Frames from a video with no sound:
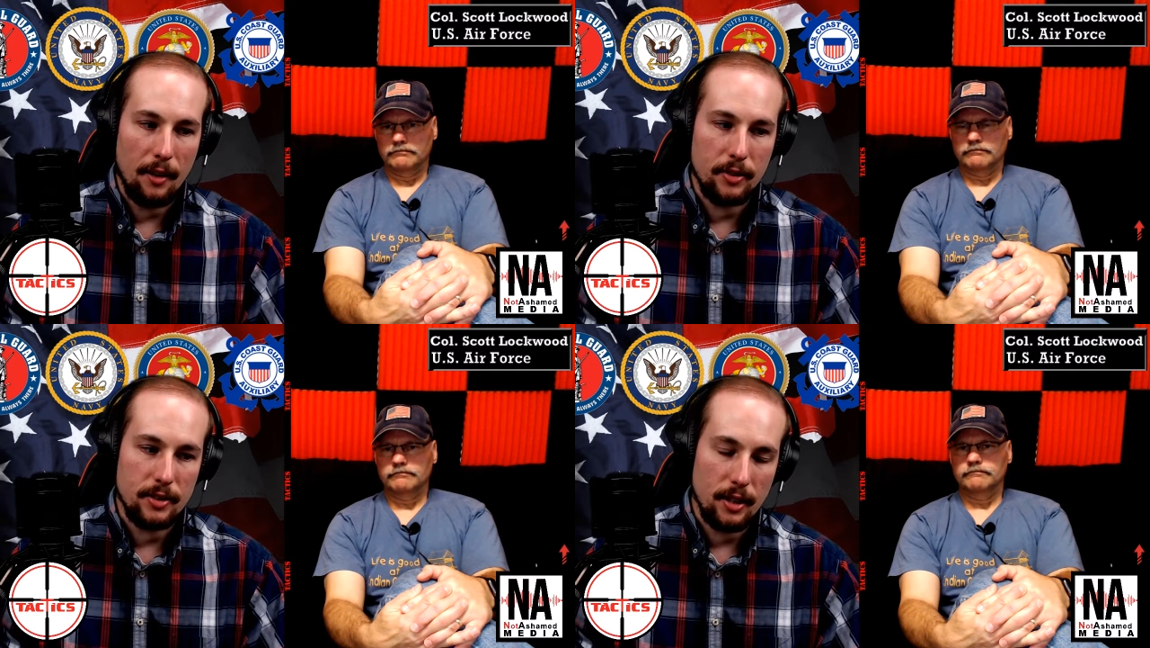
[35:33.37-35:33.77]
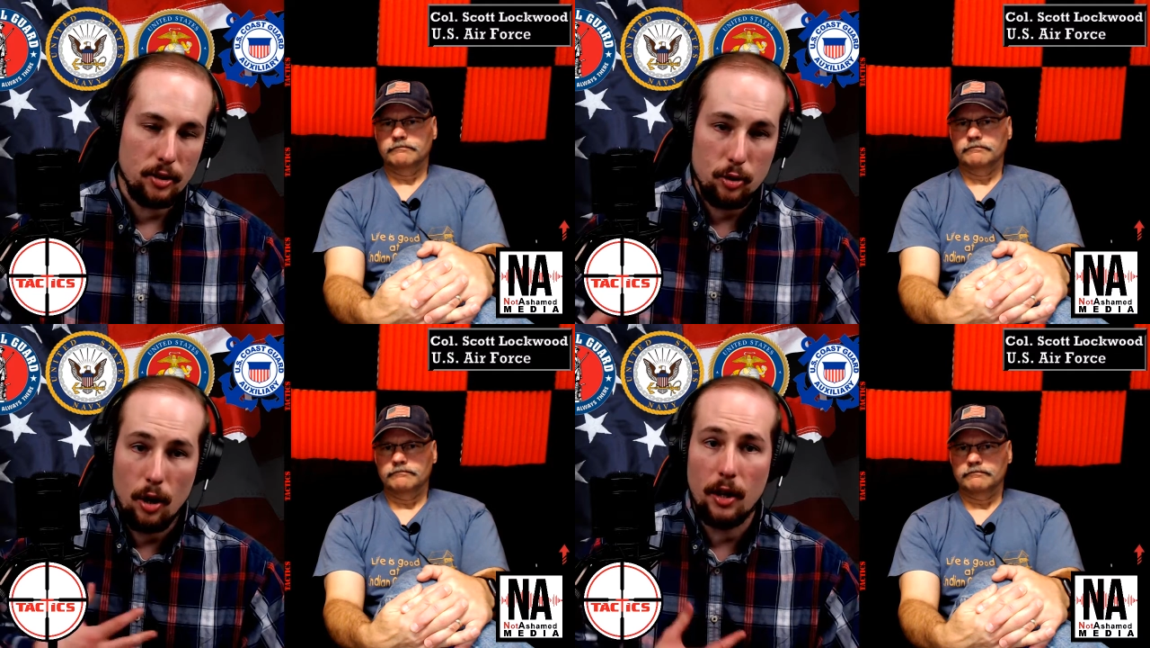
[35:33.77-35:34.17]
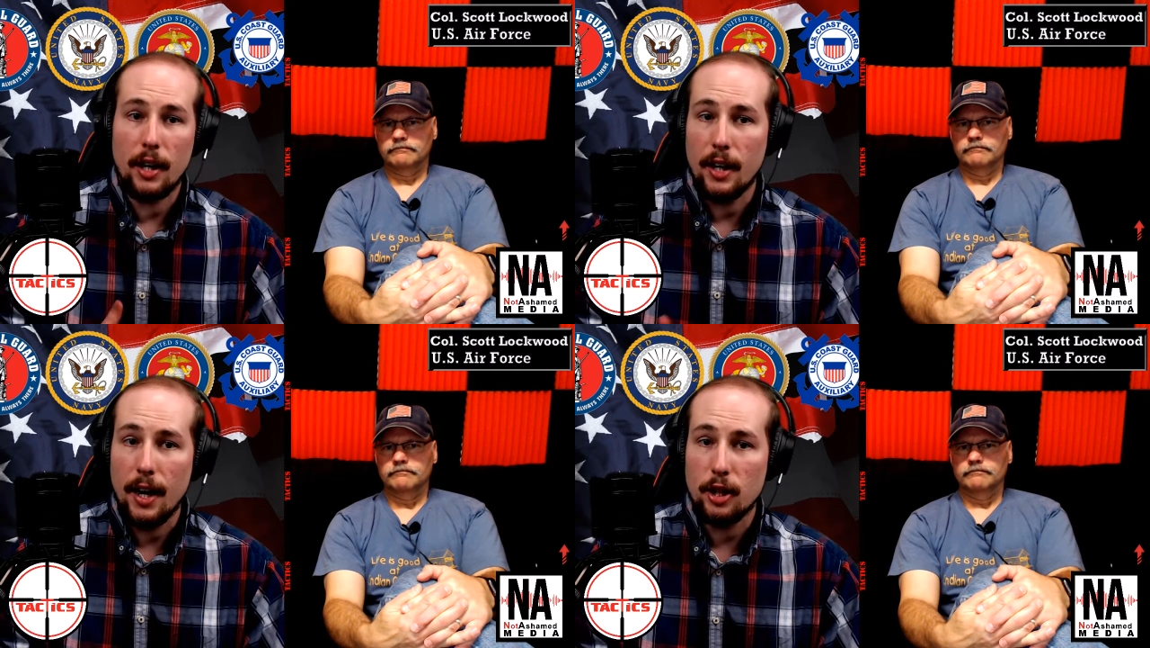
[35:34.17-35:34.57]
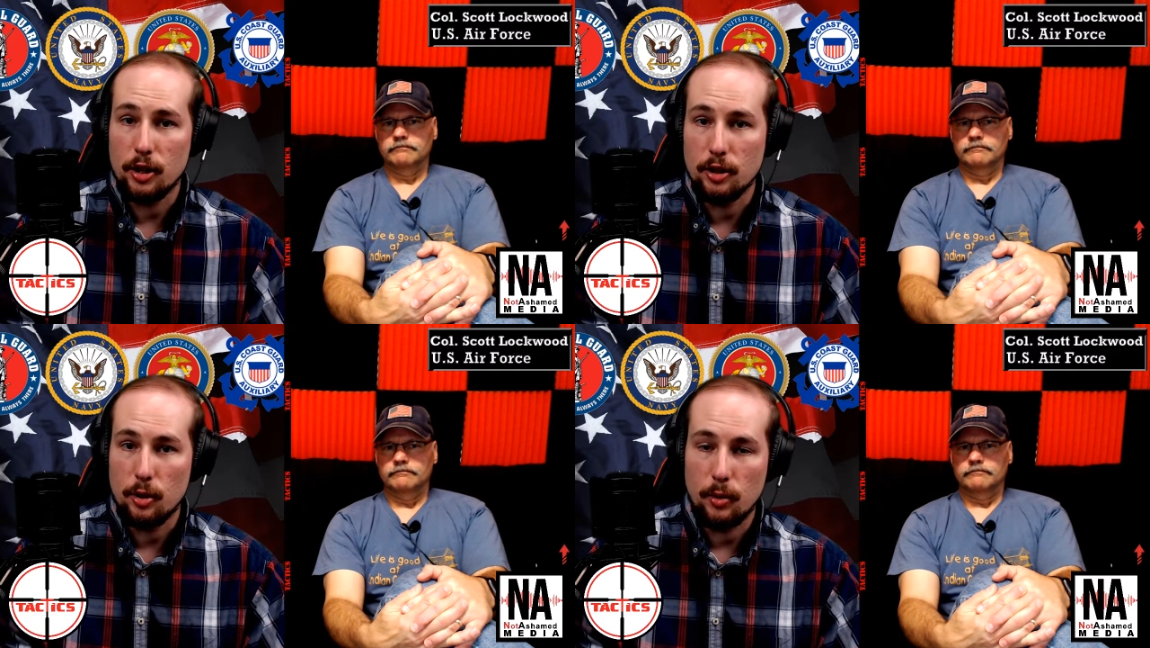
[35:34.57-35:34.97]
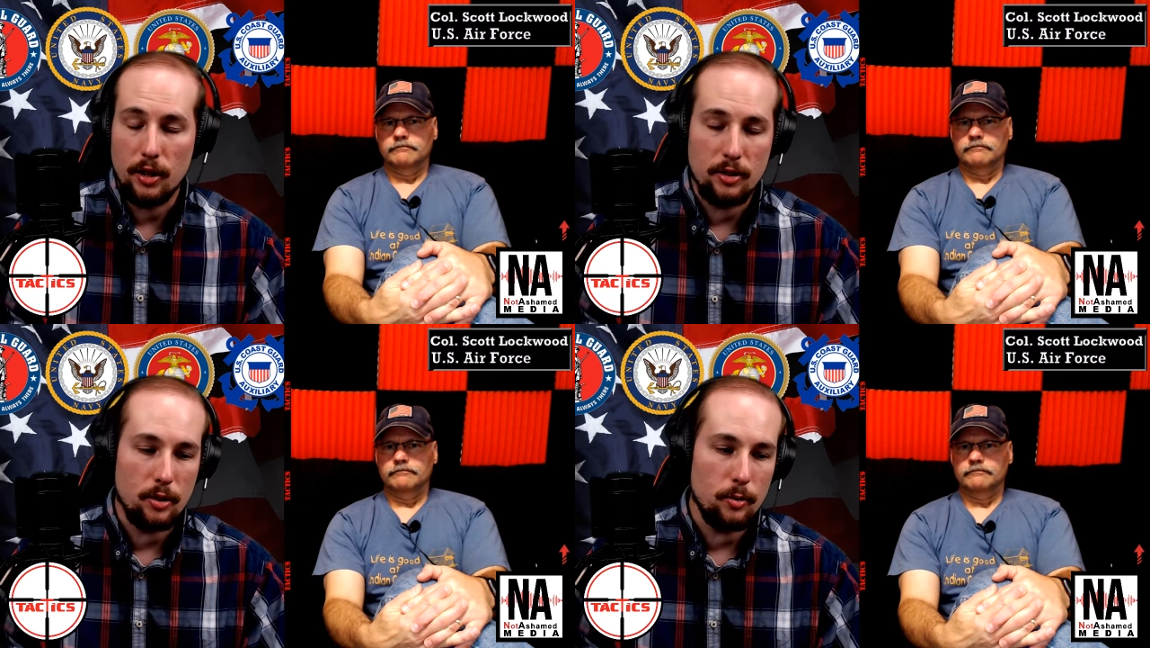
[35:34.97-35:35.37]
Speaker 1: as, as strong a connection to it
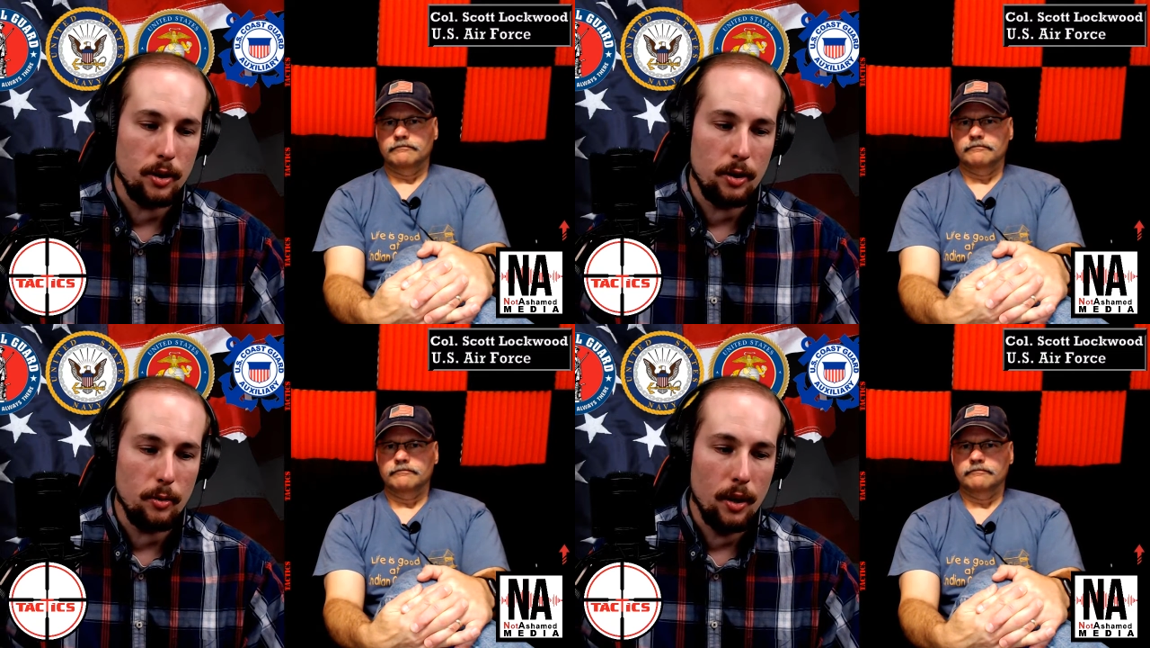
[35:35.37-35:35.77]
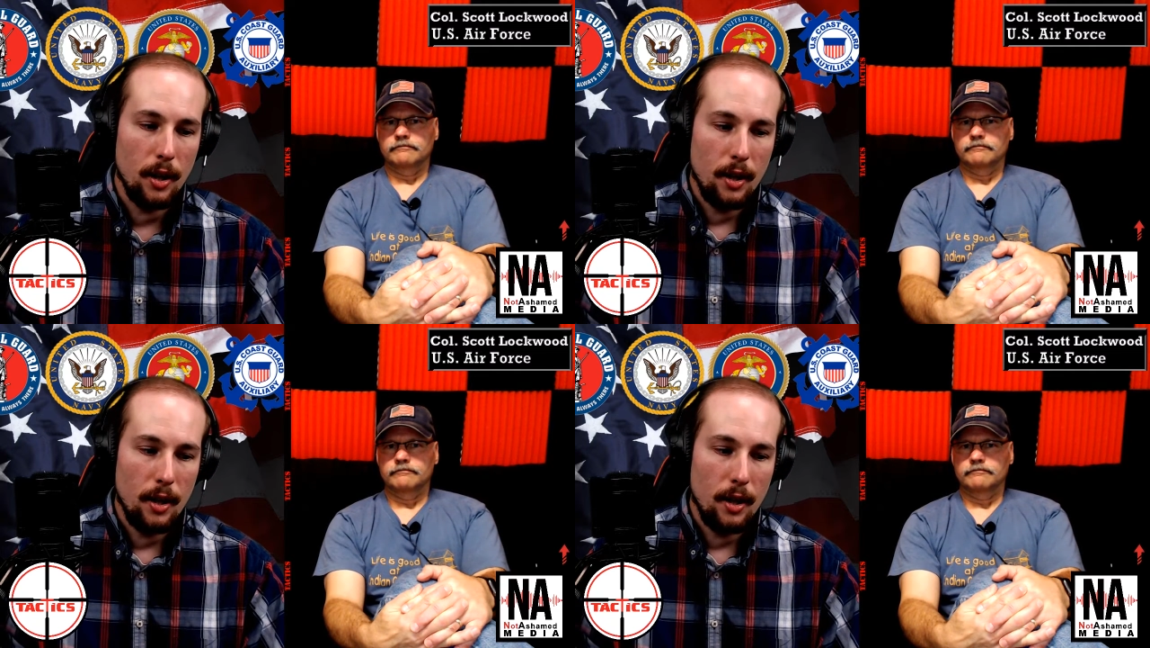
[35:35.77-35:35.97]
as you do.